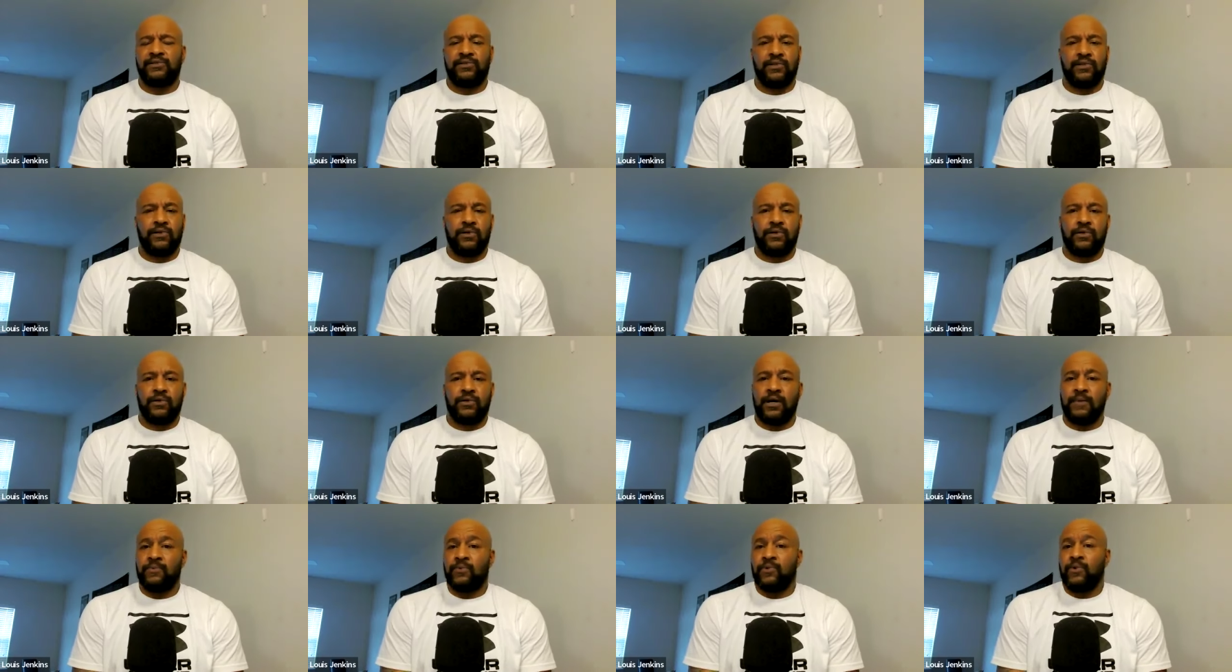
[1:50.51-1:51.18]

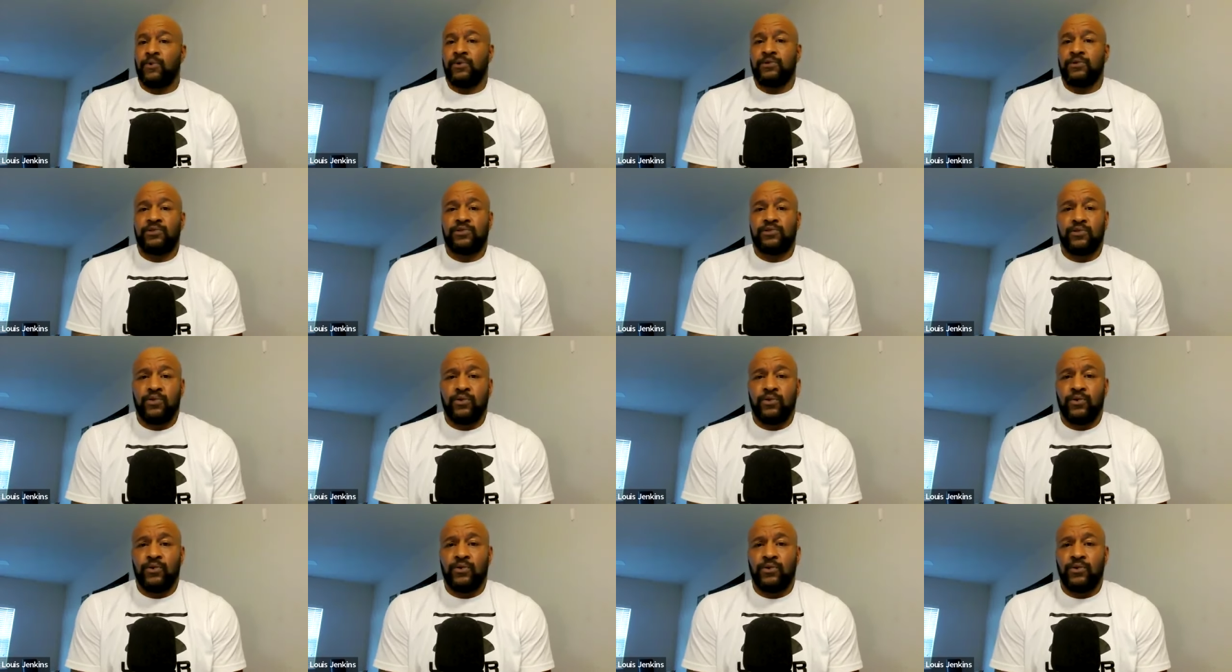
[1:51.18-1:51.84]
So I'm going to
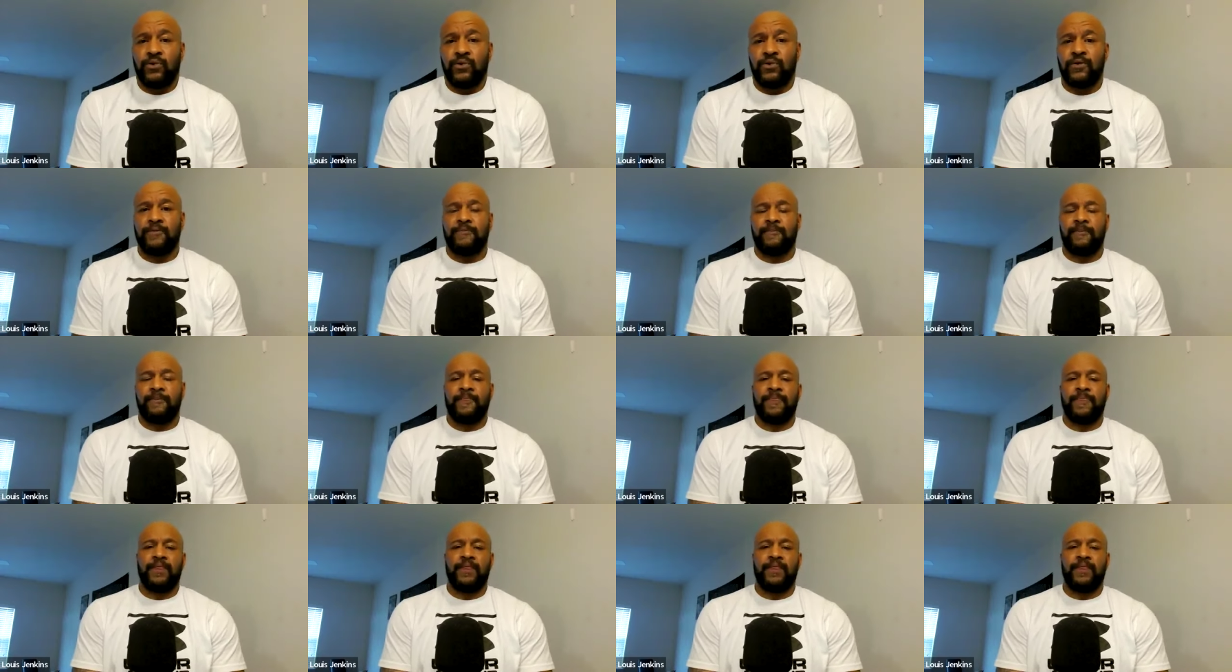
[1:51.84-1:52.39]
school,